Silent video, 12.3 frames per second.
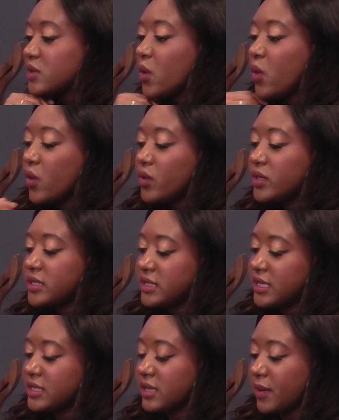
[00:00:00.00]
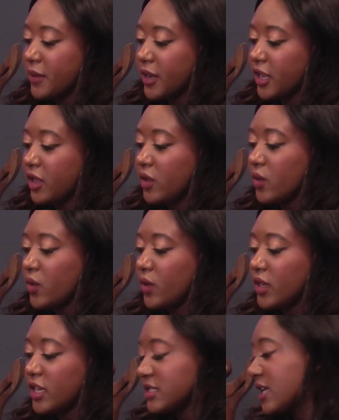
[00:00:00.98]
cool to see somebody who,
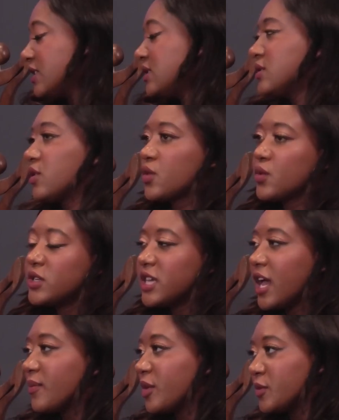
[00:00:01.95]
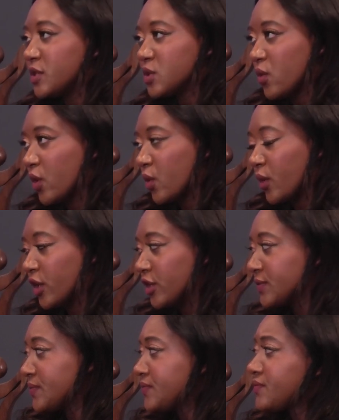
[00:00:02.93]
in his case, he's a 3-time Image Award
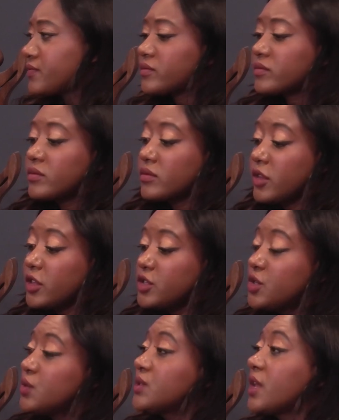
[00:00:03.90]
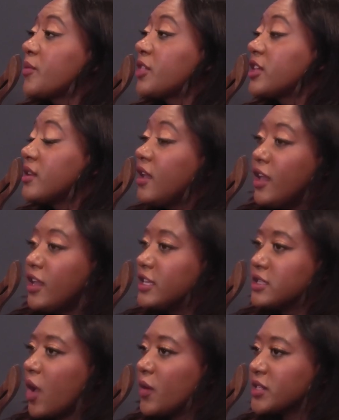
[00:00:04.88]
winner, do something.
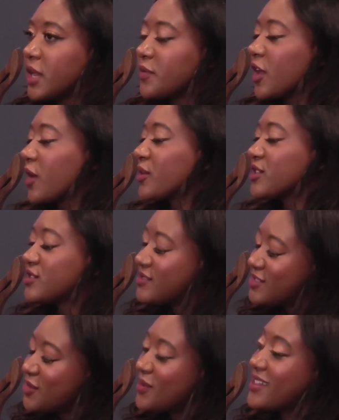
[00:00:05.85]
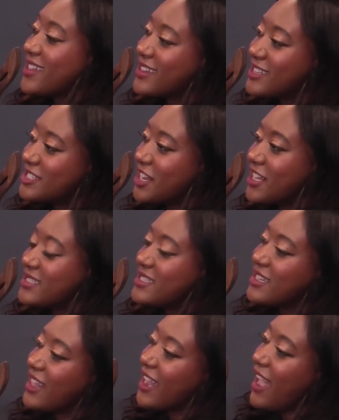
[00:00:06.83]
He's always up there, but getting a chance
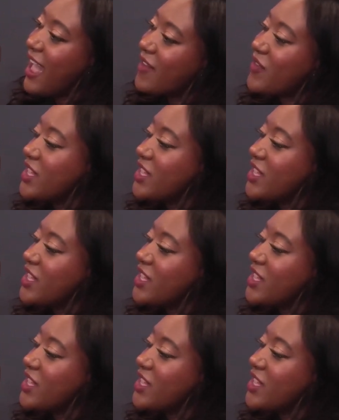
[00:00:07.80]
to have